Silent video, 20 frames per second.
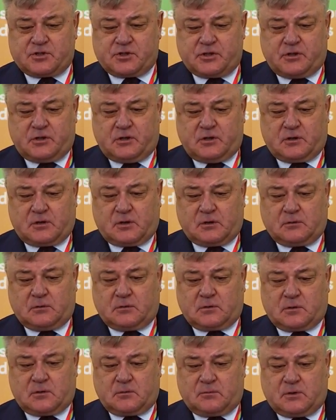I should say
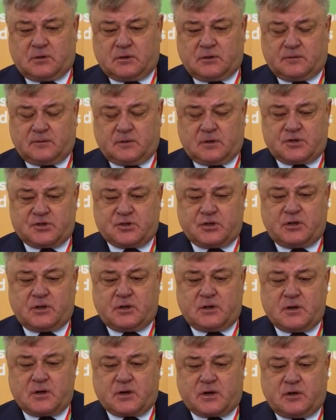a few words about
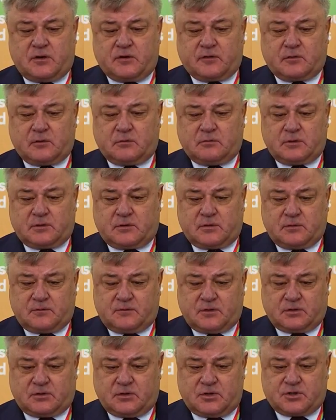high-speed
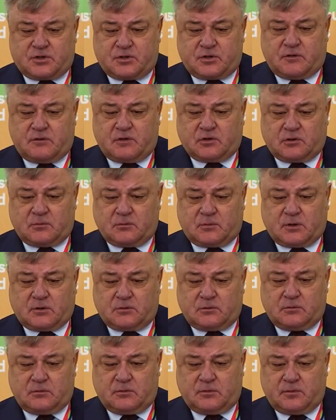trains. We started
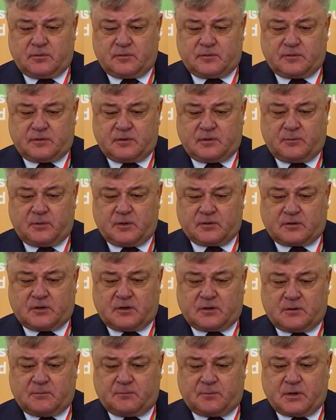implementing this
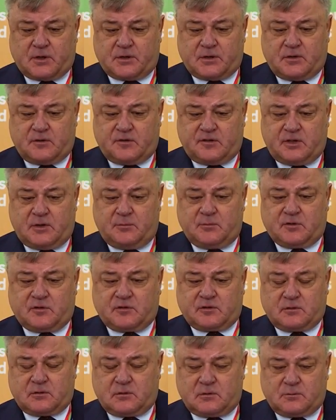program in 2009
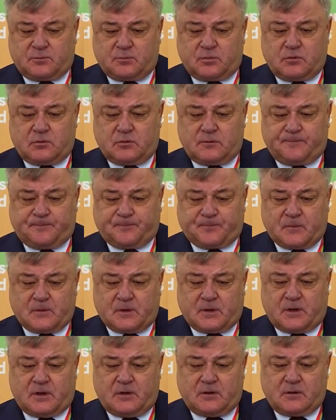together with the German
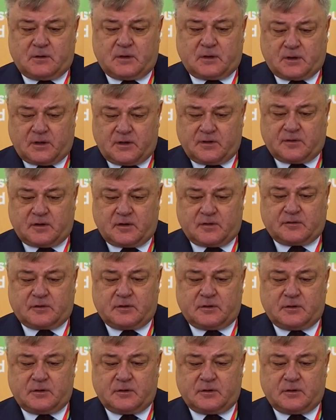company Siemens.